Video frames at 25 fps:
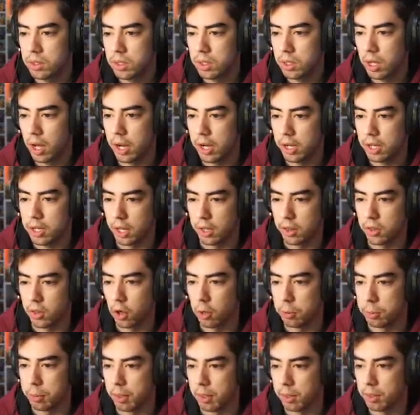Honeycutt's
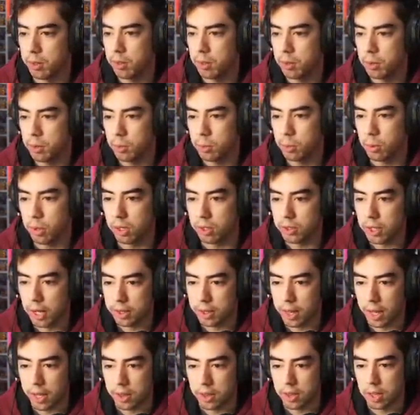open. We're going to take
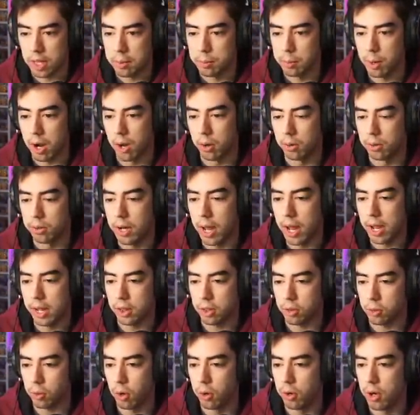that seam route. Nice
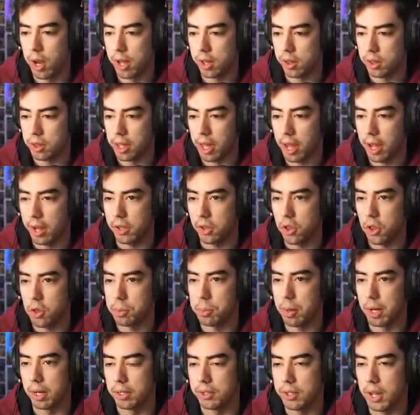throw, nice catch
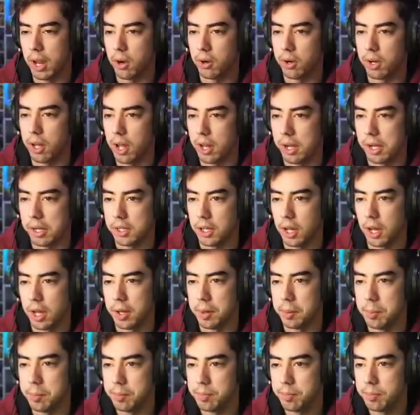by Terry
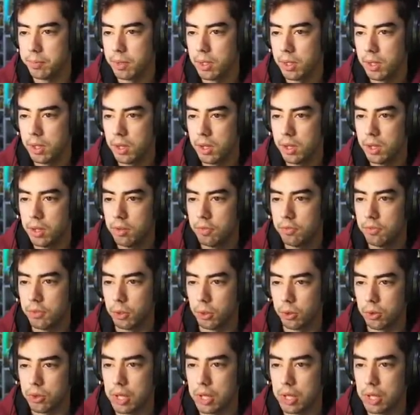Honeycutt. Fields